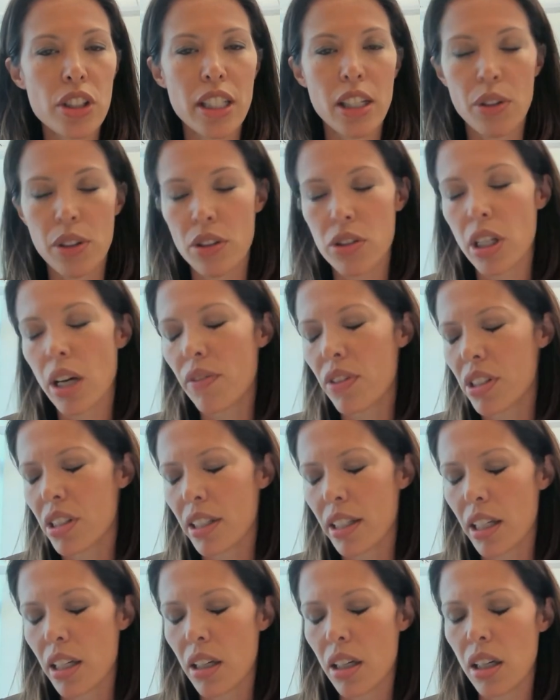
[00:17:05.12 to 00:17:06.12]
here. There's
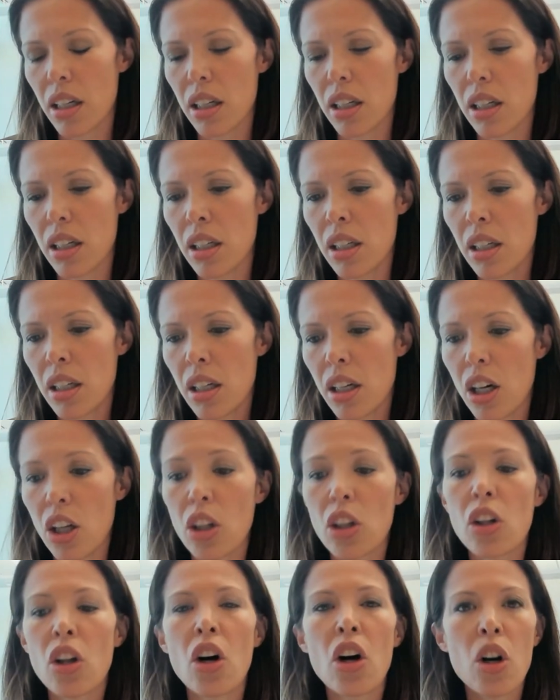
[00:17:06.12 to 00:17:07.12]
obviously a, a a
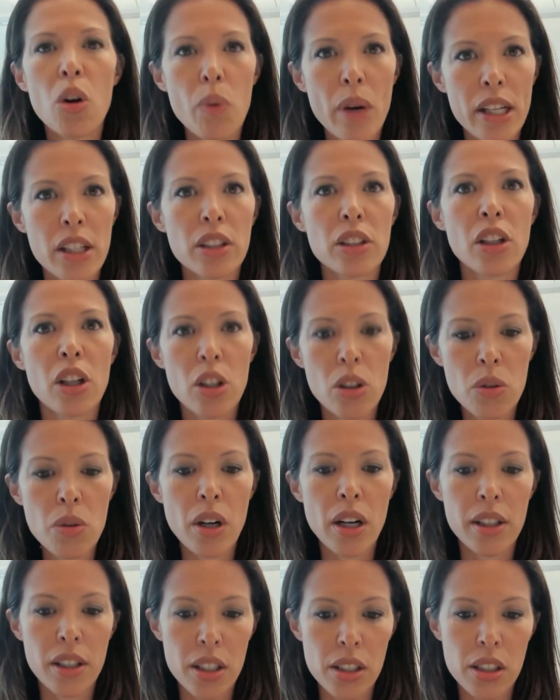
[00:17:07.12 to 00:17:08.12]
long way to go
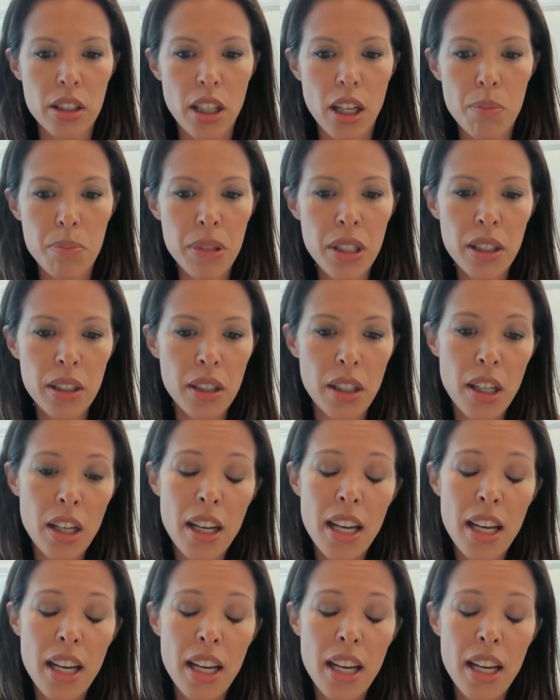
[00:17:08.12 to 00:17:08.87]
on this topic.